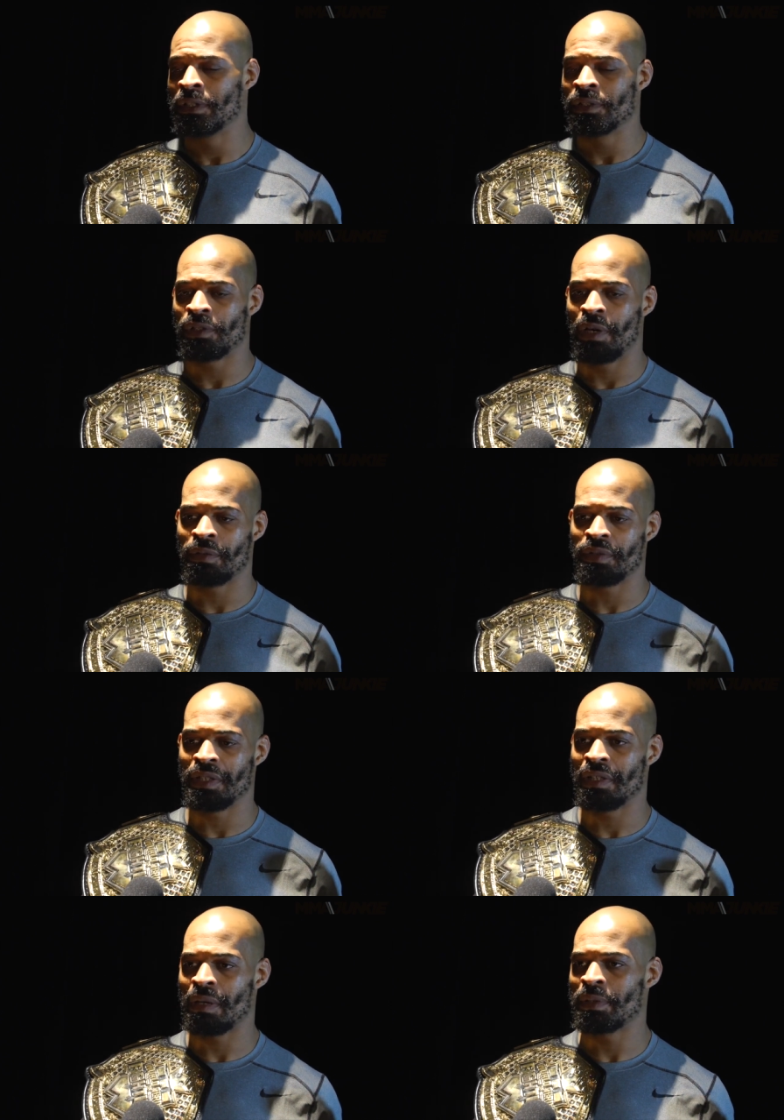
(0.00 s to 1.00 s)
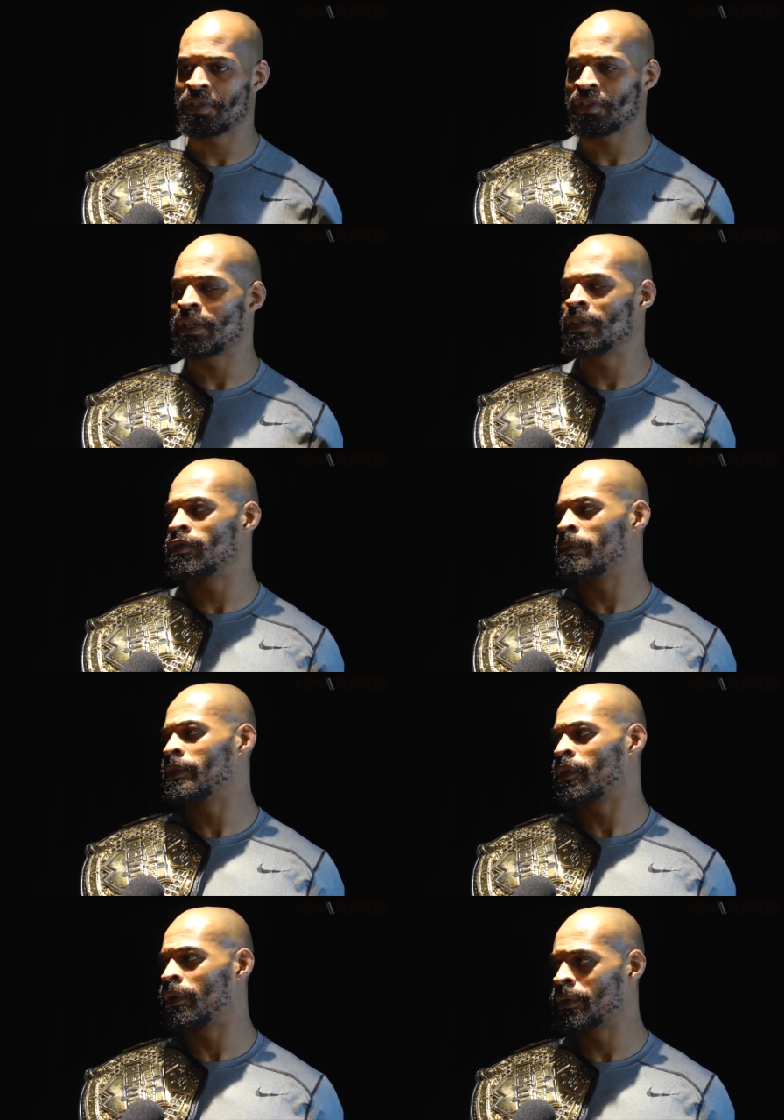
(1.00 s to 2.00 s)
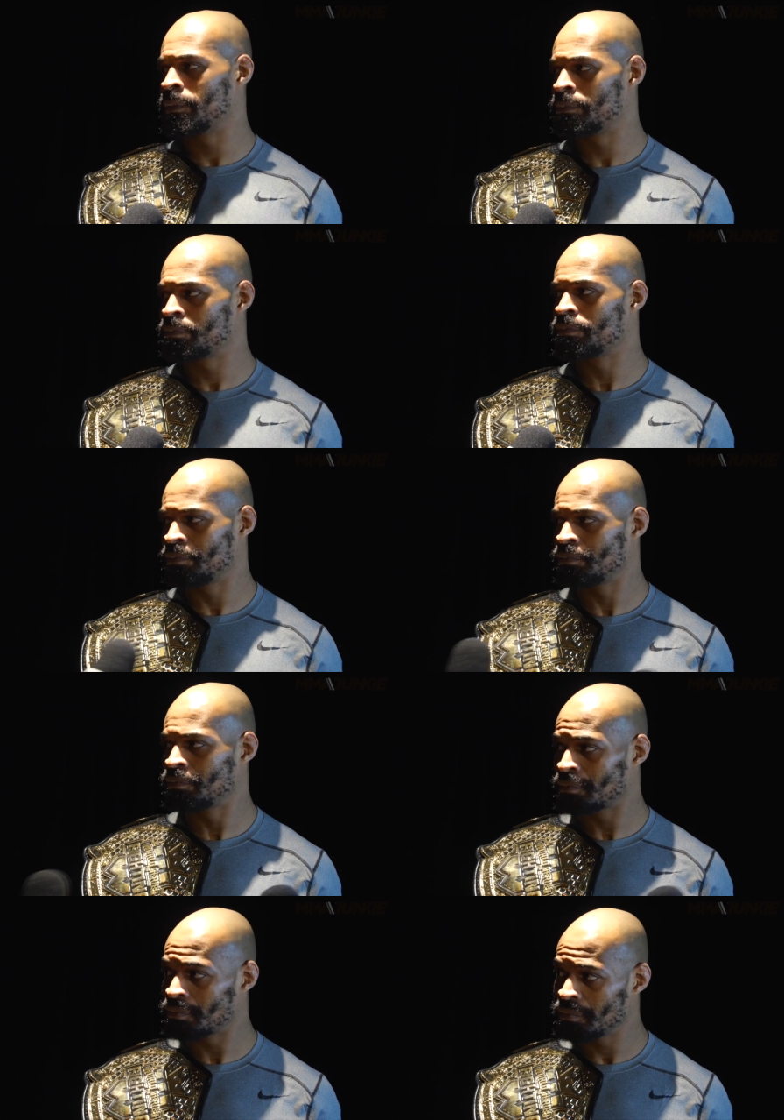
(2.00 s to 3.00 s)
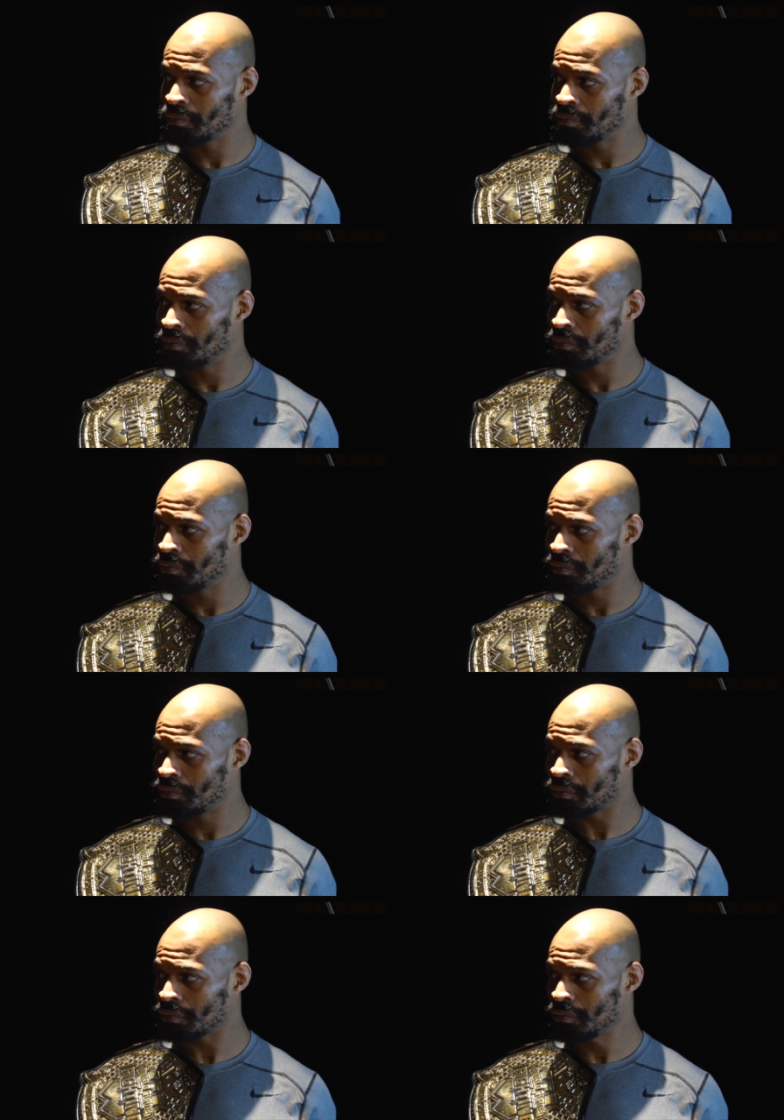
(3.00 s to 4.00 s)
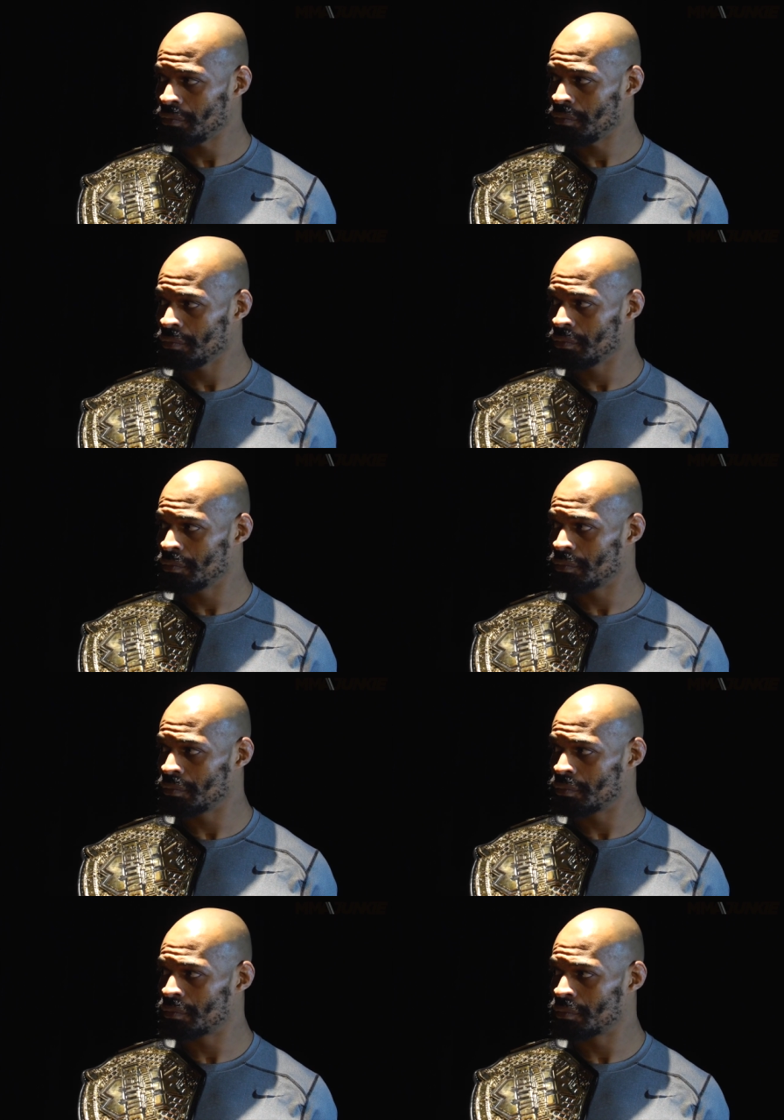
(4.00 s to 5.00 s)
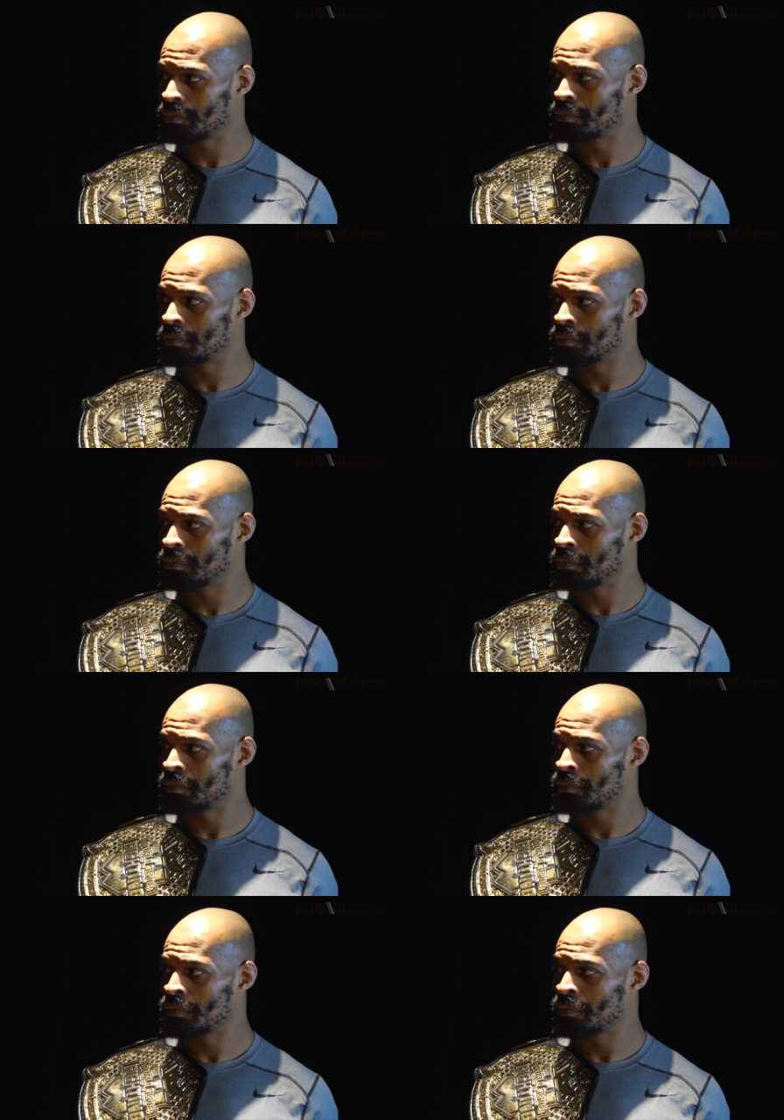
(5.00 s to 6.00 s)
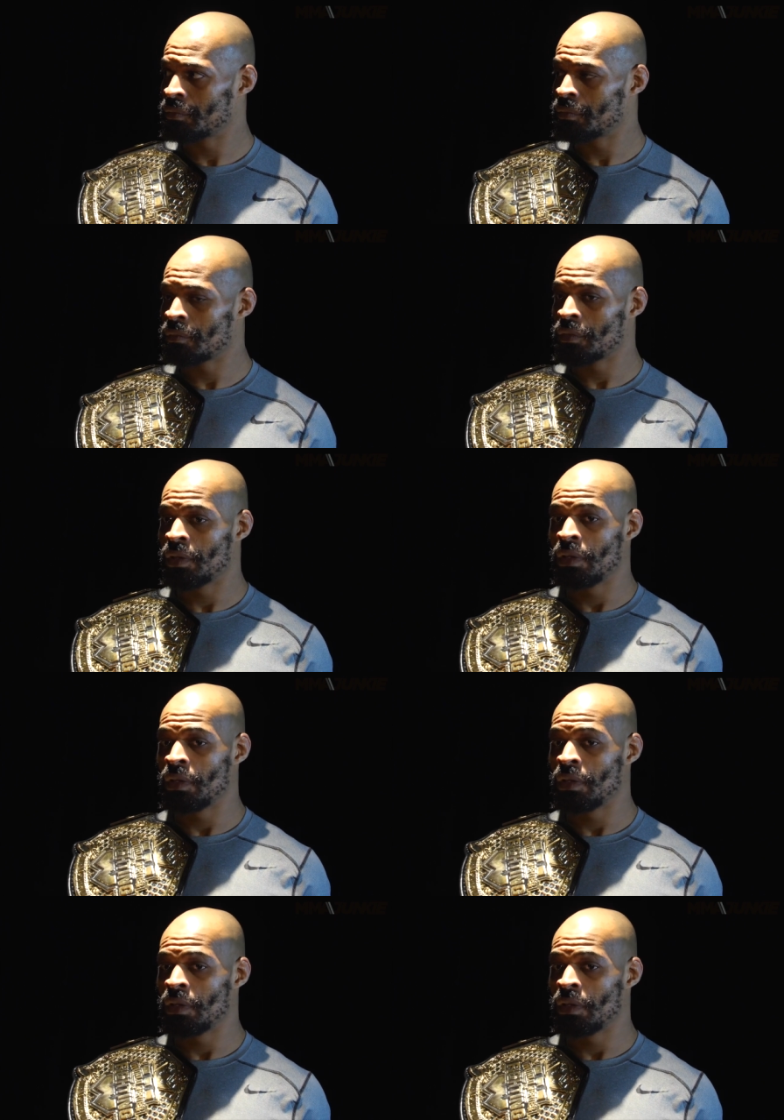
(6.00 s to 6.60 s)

So I don't think that I'm gonna stay there too much longer held a, a size advantage over Clifford. How much did that play into your overall game plan?